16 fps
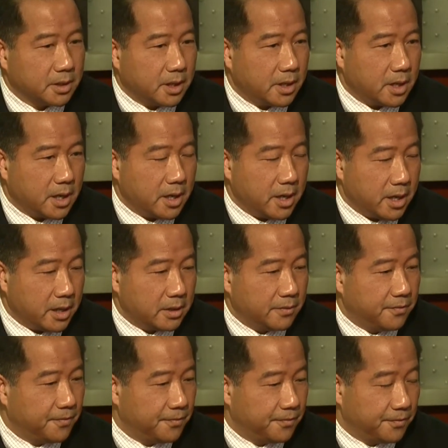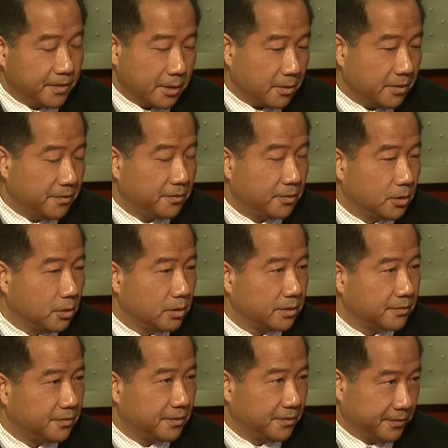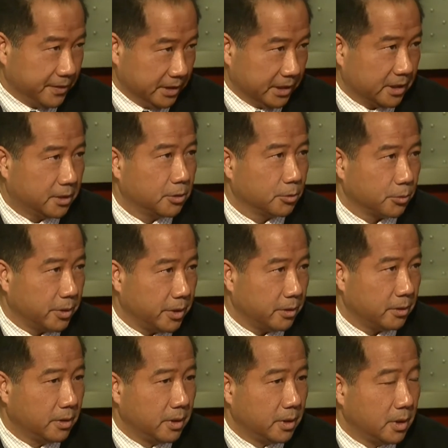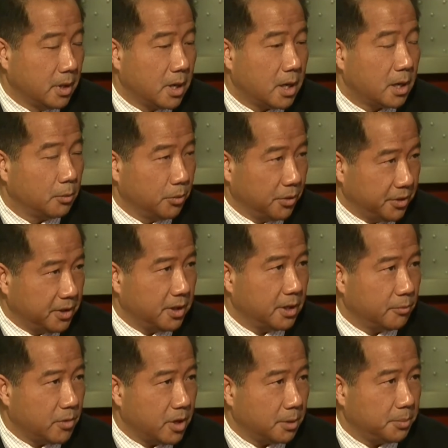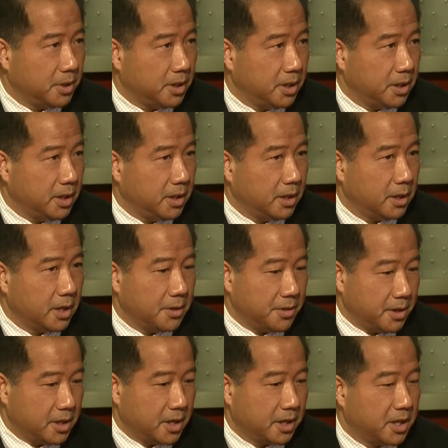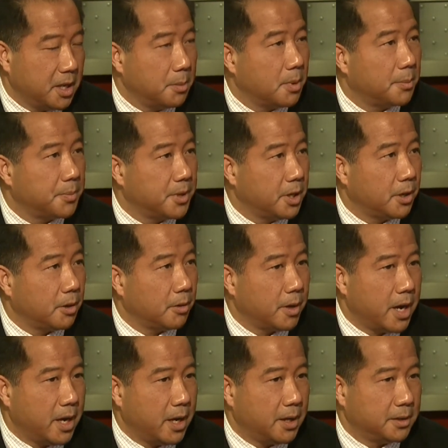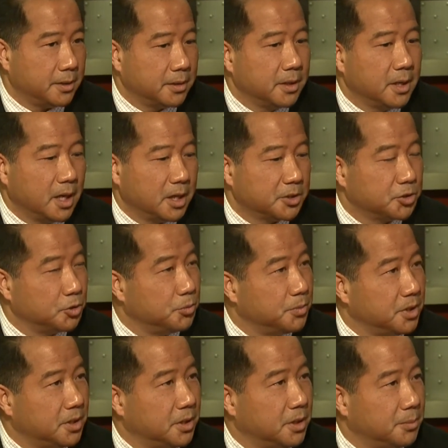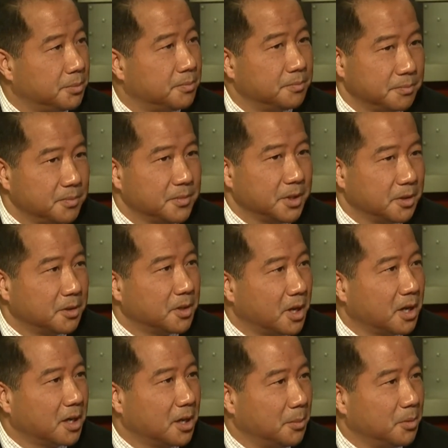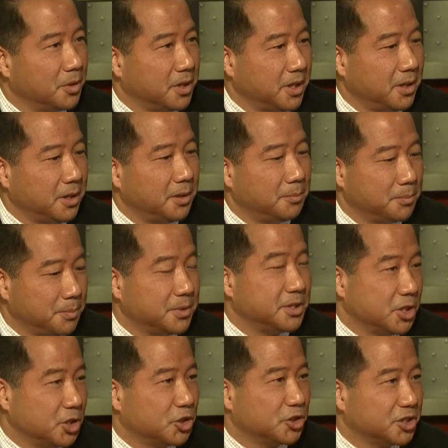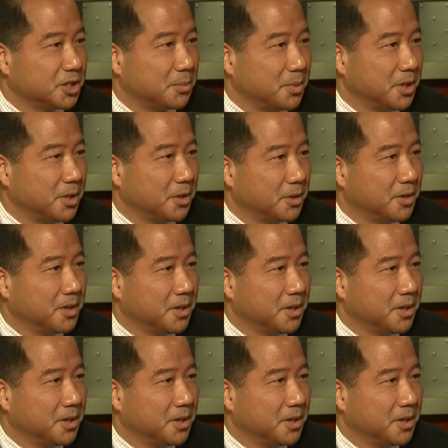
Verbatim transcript: I, I had a very full and fulfilling career uh, with the NYPD, and then I came up here and assumed the, you know, a couple of the positions up yep. here.